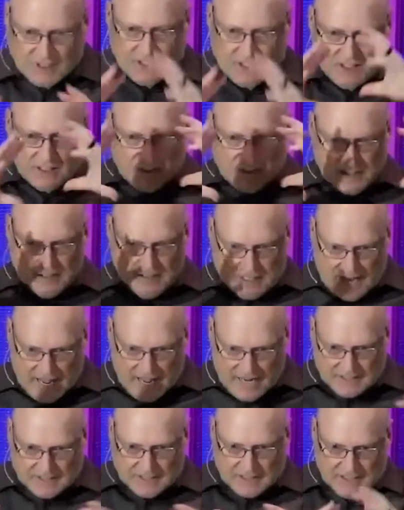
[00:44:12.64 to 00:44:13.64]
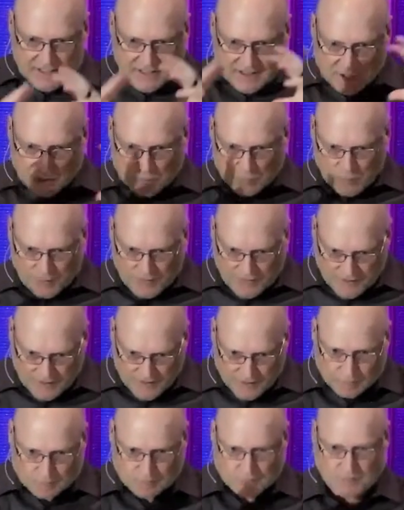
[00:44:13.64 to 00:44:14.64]
in, in that kingdom with
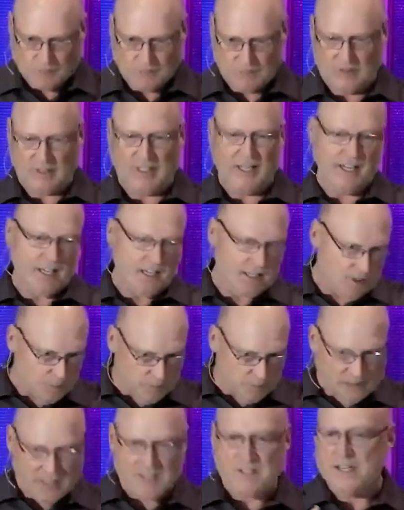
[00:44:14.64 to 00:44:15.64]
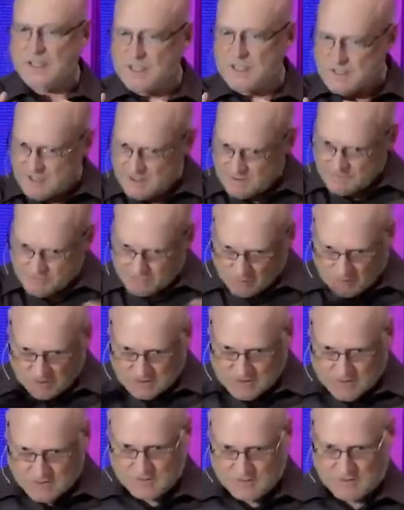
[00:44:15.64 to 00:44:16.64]
Him, Kingdom means his
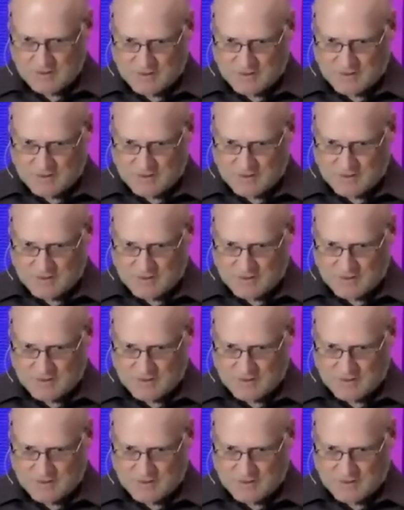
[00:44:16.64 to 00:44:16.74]
influence.